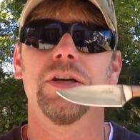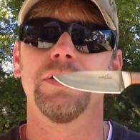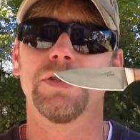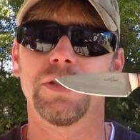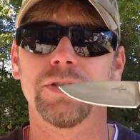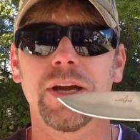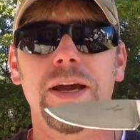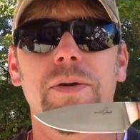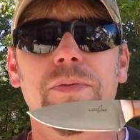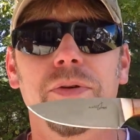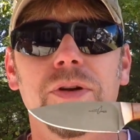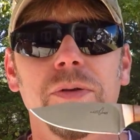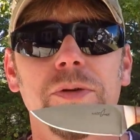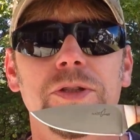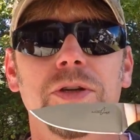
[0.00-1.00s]
and today we're
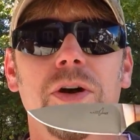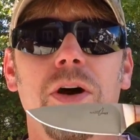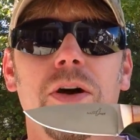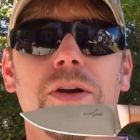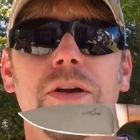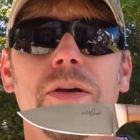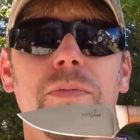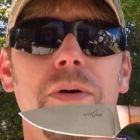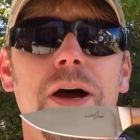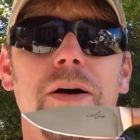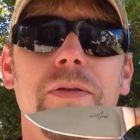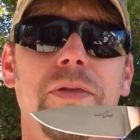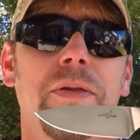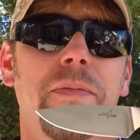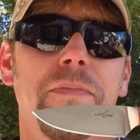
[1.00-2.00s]
going to be talking
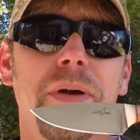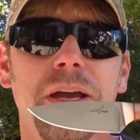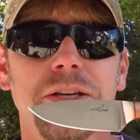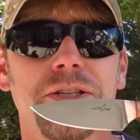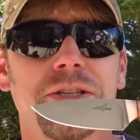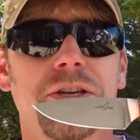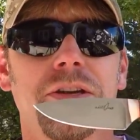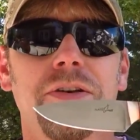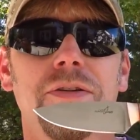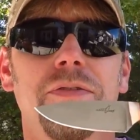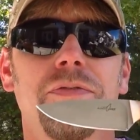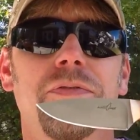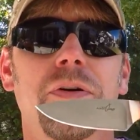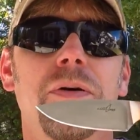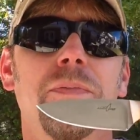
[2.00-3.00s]
about the mace skinner
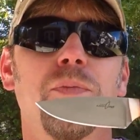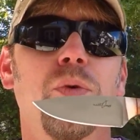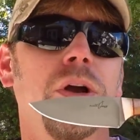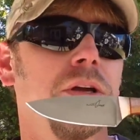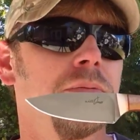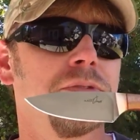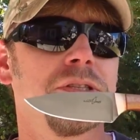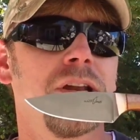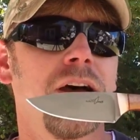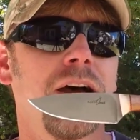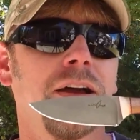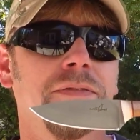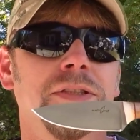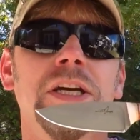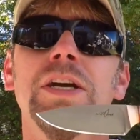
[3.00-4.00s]
from Williams
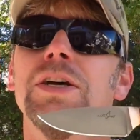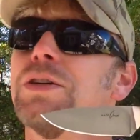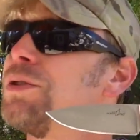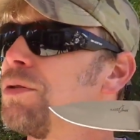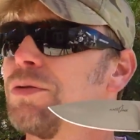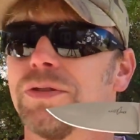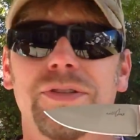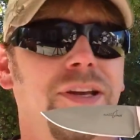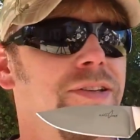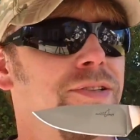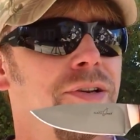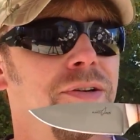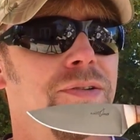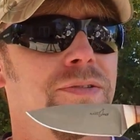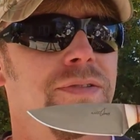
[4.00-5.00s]
Knives, so stay
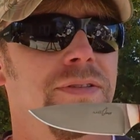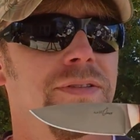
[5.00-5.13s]
tuned.